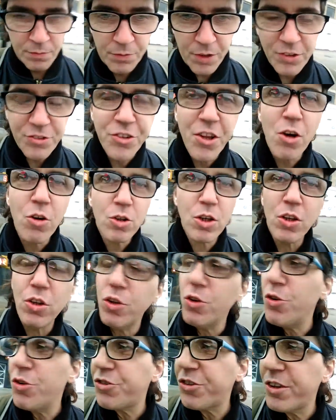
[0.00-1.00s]
There's no
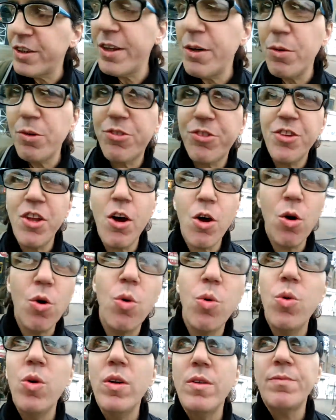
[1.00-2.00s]
collusion. There was
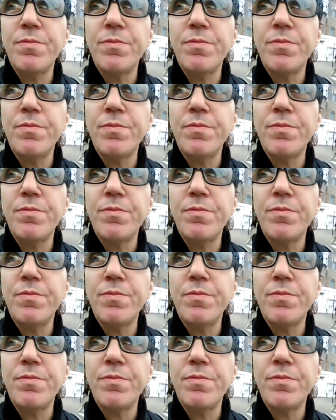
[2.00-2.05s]
no